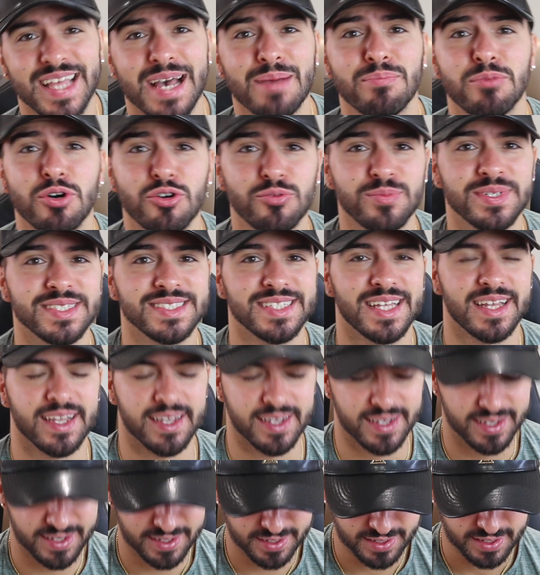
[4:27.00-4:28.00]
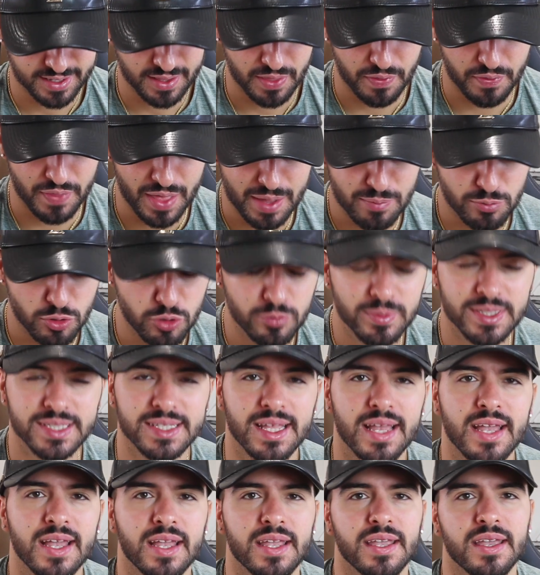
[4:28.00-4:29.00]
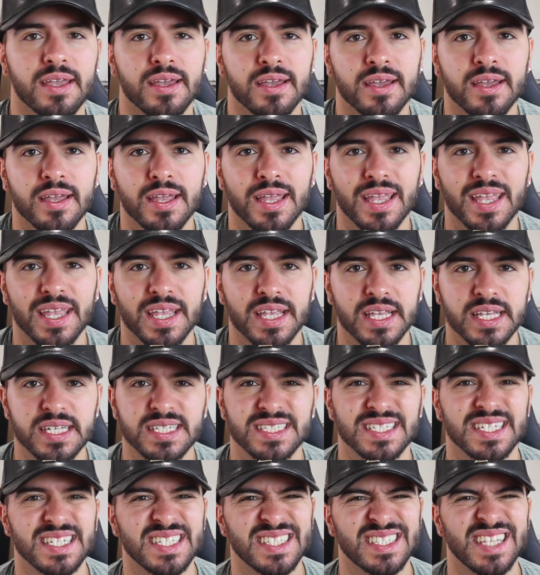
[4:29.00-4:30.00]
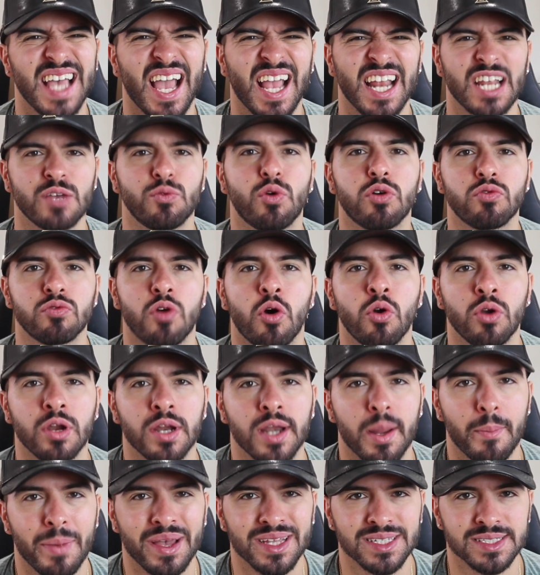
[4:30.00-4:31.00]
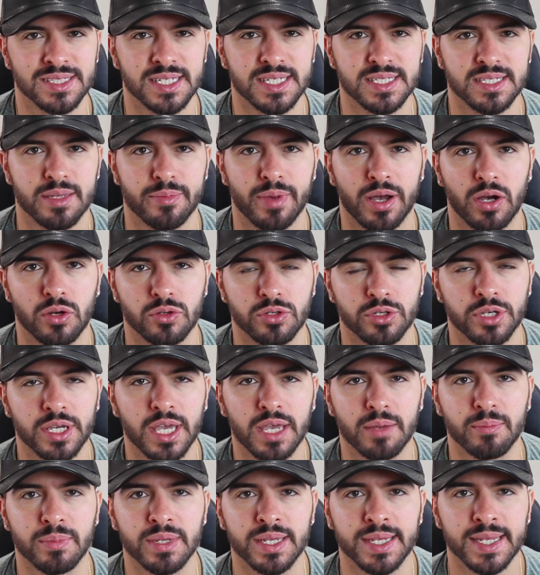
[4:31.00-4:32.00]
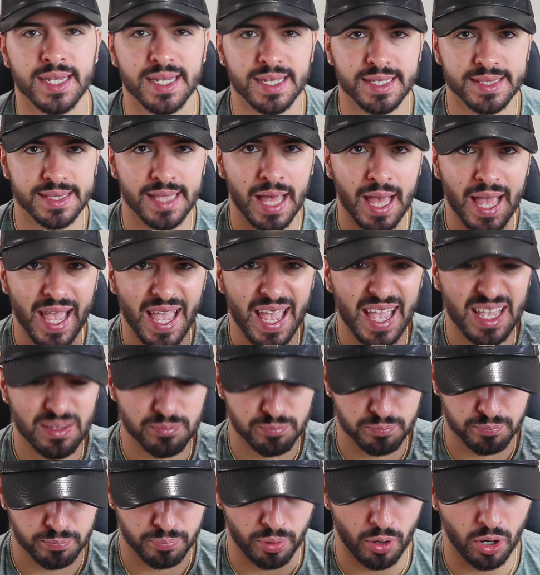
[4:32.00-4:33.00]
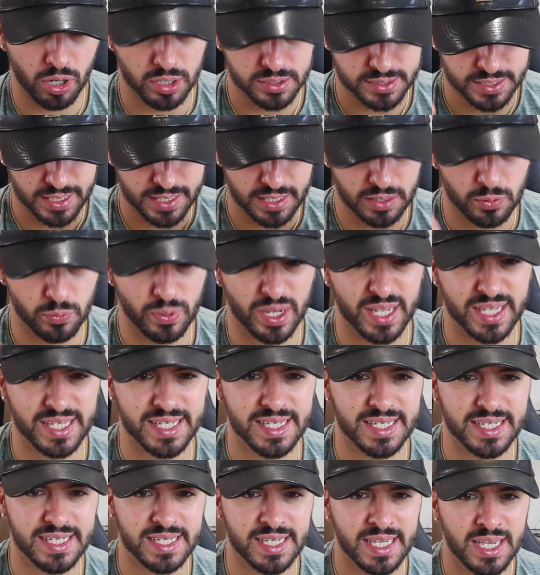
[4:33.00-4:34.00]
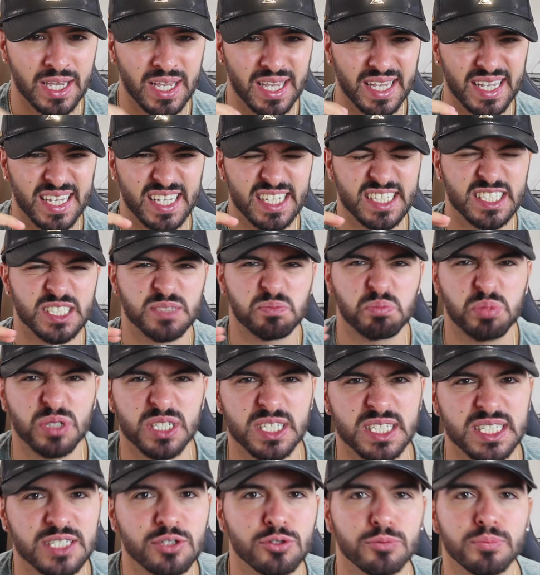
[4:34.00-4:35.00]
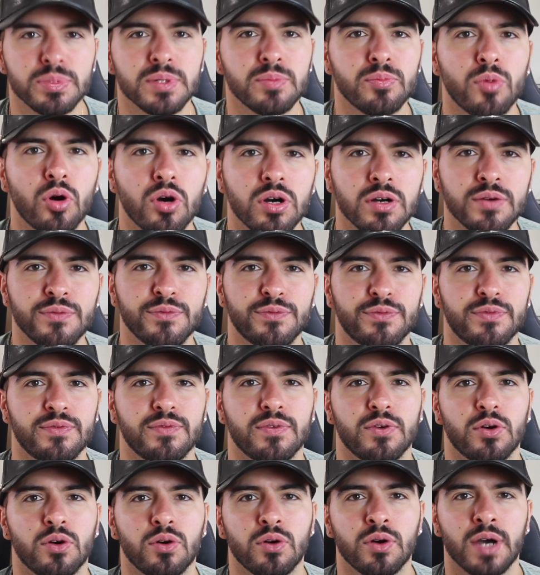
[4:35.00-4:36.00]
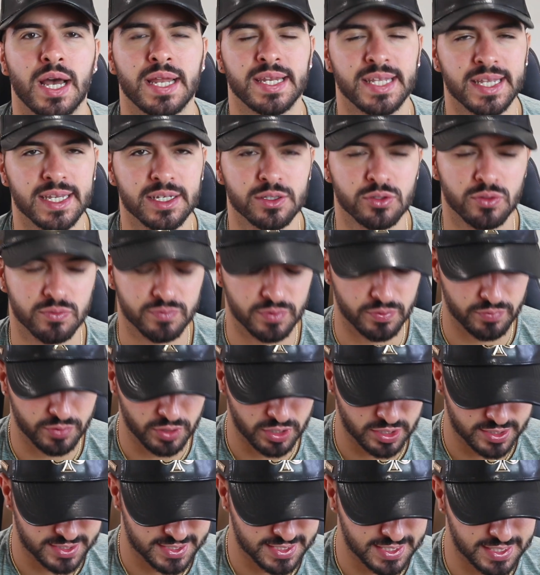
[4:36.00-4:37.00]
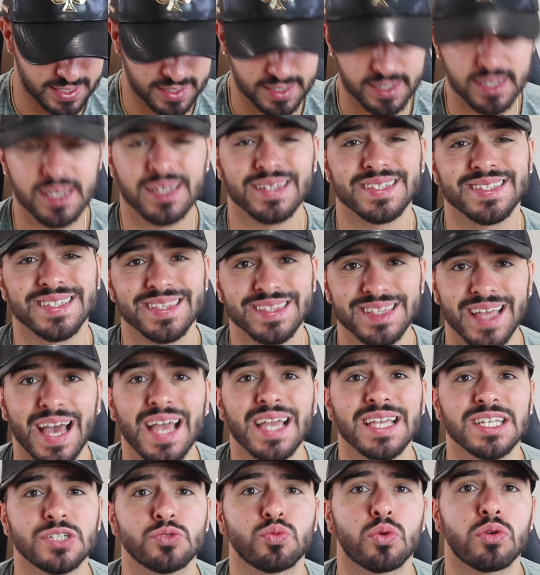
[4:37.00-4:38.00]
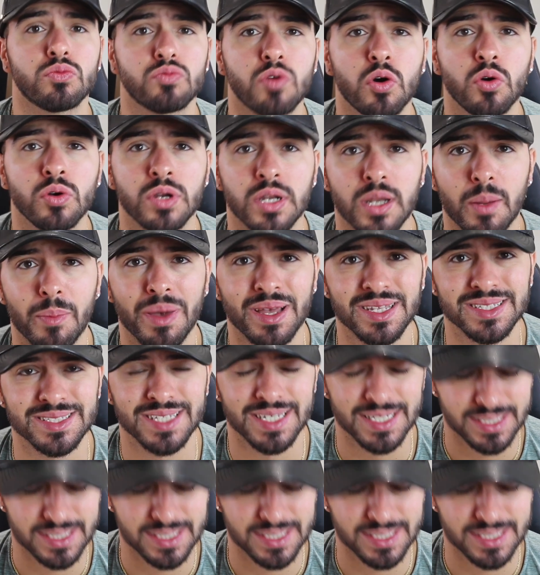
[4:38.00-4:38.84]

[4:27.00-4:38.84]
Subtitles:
That moment there, yeah, is exactly what Roland Abante is about, you get me? That part there where he just put a little bit more oomph, but at the end of the verse, yeah, that is what Roland Abante